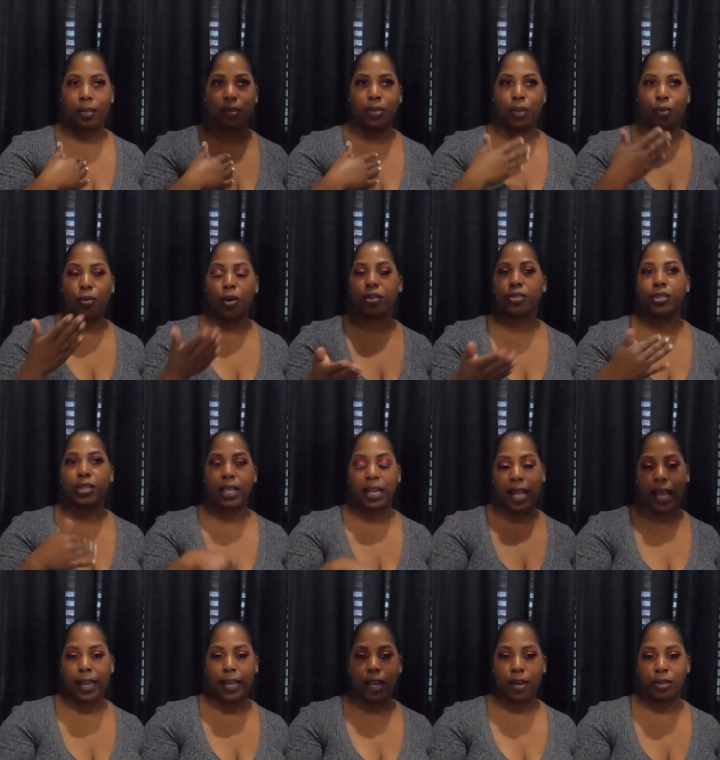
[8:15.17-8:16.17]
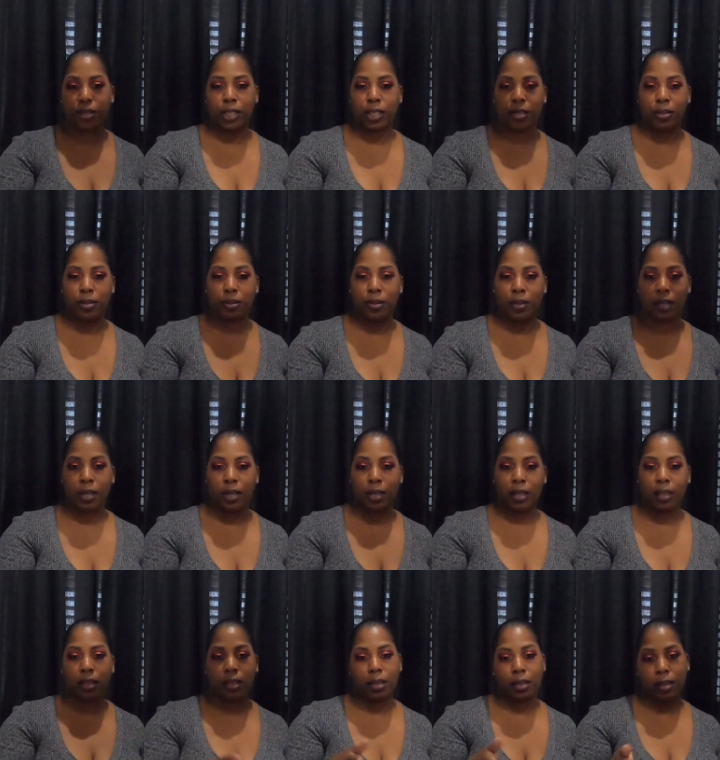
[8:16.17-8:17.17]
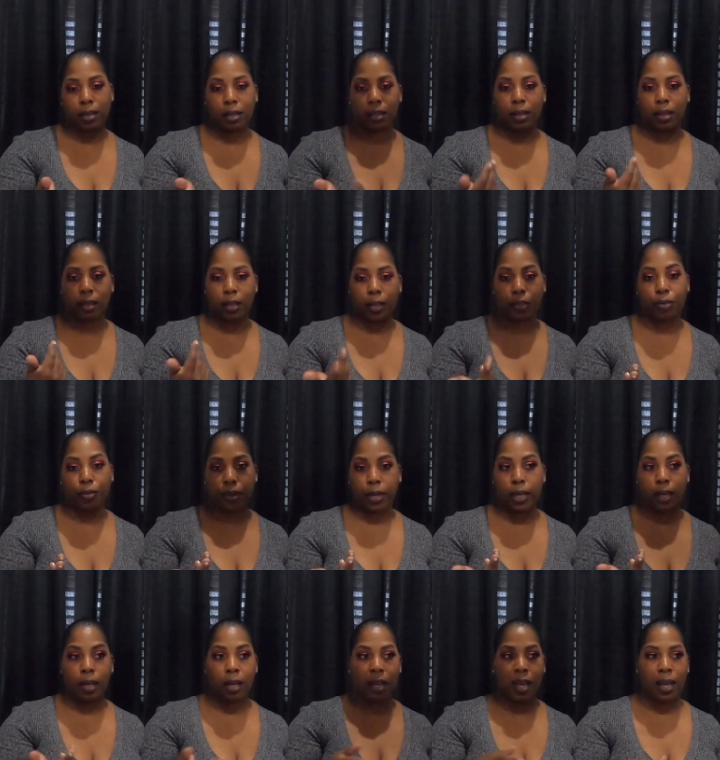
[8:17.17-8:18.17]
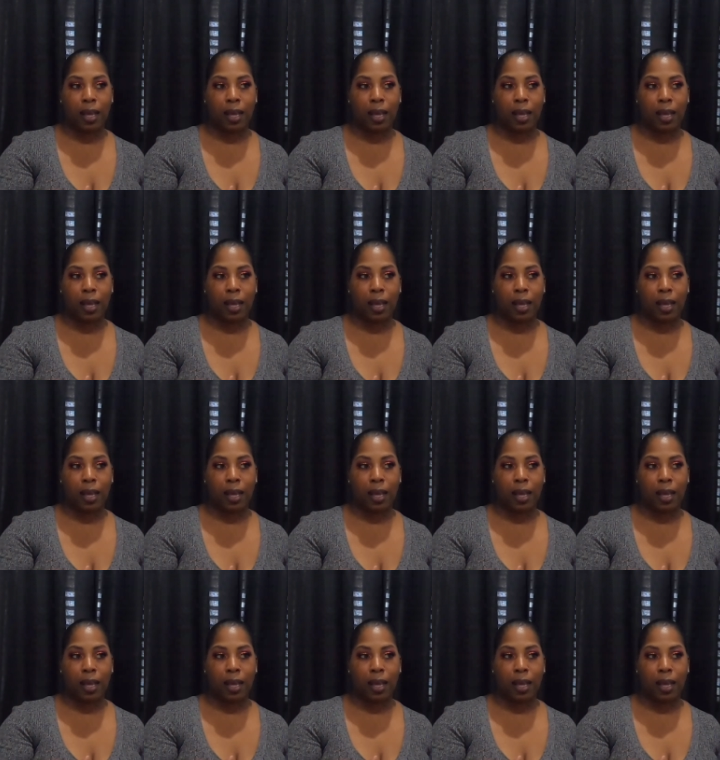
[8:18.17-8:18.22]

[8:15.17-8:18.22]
the roast that I go to, the 3